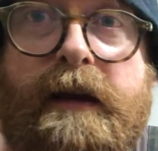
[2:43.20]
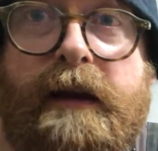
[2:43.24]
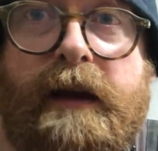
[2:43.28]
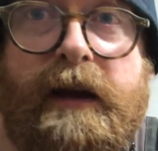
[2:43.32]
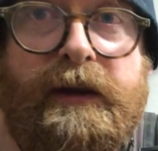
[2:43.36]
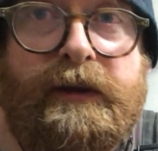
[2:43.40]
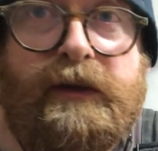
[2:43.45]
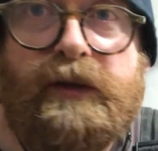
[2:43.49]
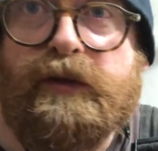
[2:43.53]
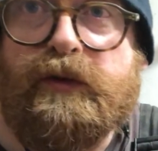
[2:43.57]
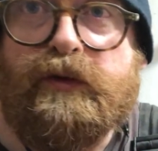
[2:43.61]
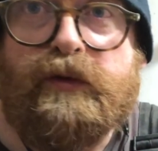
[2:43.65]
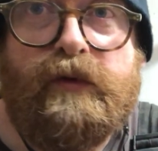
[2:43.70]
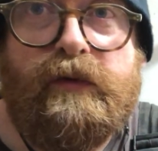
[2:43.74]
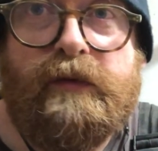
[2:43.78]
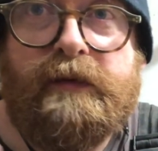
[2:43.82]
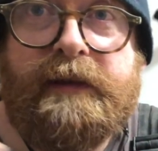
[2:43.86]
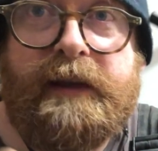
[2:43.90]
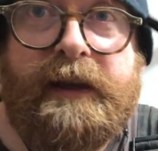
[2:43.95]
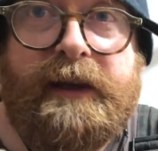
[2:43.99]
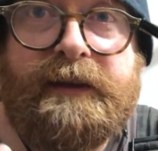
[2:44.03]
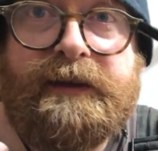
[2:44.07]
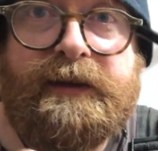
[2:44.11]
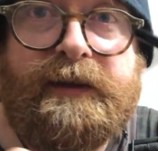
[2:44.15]
I do draw
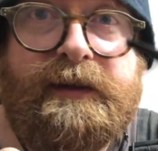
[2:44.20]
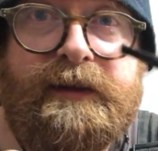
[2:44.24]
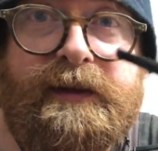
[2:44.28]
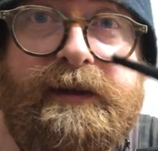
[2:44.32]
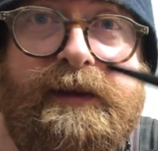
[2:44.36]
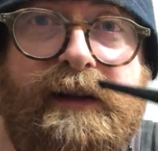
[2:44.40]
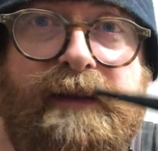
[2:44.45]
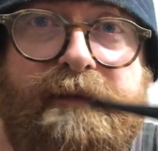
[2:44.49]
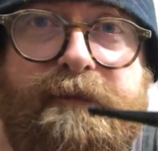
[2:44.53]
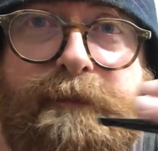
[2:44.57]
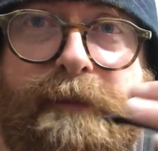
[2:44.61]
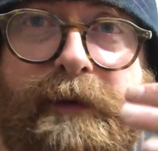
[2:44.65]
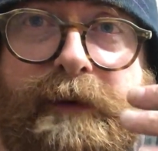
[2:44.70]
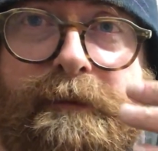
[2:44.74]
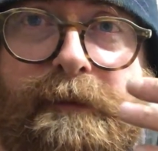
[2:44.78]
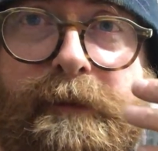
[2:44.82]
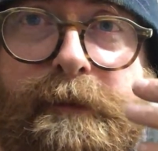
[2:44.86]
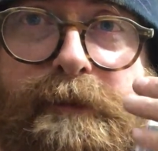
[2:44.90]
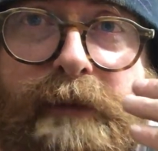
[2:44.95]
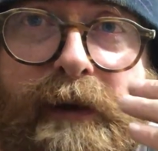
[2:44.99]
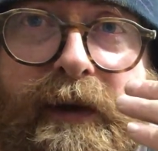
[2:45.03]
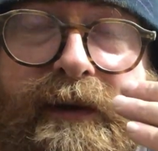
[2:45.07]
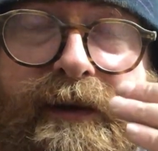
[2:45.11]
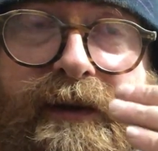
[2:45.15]
things and stuff, but
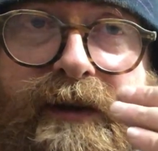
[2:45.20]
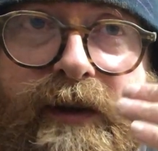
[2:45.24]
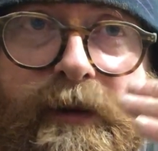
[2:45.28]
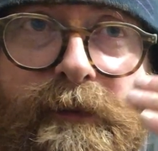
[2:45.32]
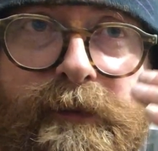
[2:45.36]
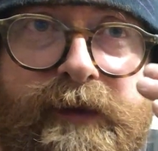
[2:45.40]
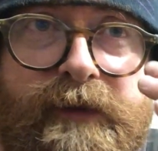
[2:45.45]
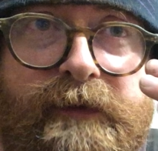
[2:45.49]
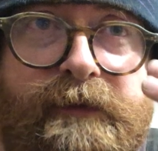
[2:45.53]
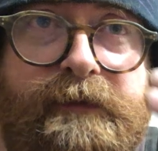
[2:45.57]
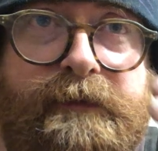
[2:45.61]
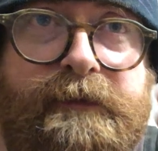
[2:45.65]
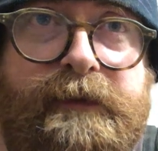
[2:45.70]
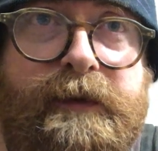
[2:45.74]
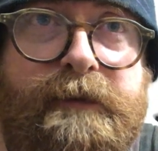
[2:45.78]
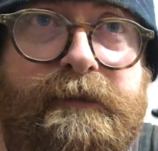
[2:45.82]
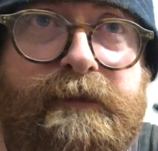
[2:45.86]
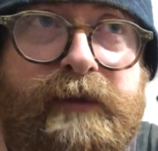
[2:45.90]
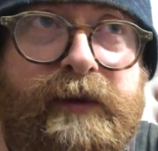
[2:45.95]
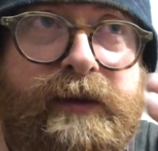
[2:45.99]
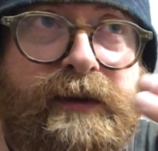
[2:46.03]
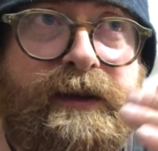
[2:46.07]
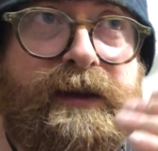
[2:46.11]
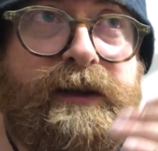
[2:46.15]
in terms of
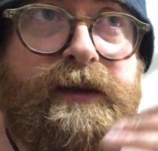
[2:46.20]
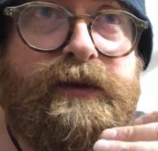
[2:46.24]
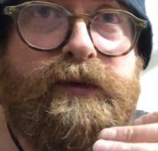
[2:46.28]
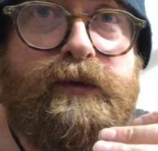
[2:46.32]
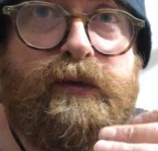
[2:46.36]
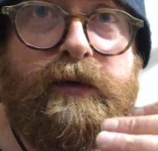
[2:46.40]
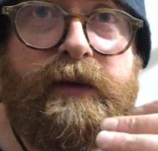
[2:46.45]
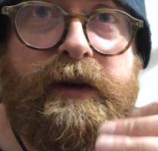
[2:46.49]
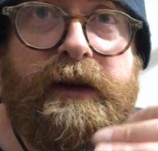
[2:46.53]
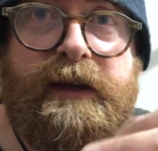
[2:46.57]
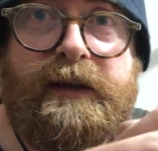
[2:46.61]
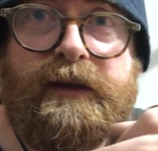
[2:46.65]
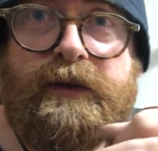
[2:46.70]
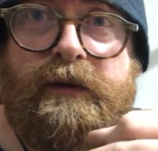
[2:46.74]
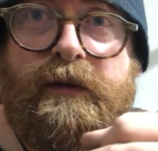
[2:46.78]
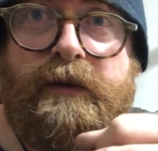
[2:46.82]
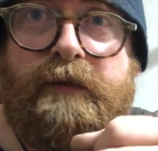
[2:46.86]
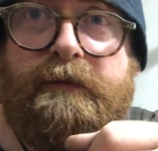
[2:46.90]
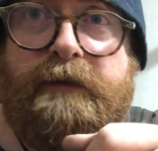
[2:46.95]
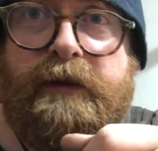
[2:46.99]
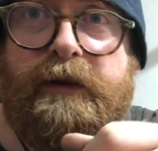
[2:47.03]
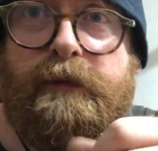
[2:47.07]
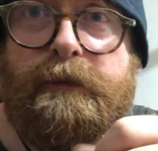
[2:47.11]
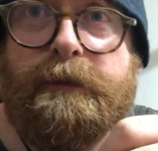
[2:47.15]
converting a drawing into a
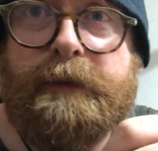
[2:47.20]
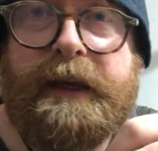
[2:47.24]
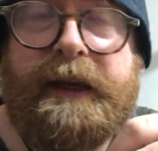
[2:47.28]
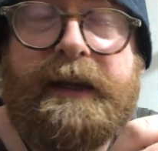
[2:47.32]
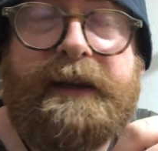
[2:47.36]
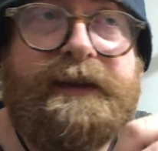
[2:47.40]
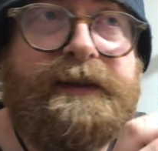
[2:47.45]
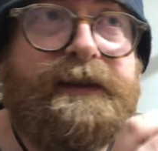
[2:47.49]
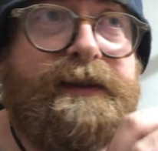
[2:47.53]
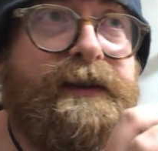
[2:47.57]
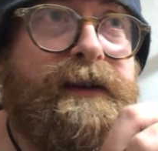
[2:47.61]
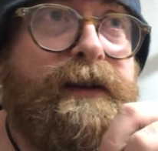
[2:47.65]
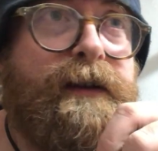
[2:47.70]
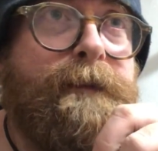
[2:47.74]
real piece,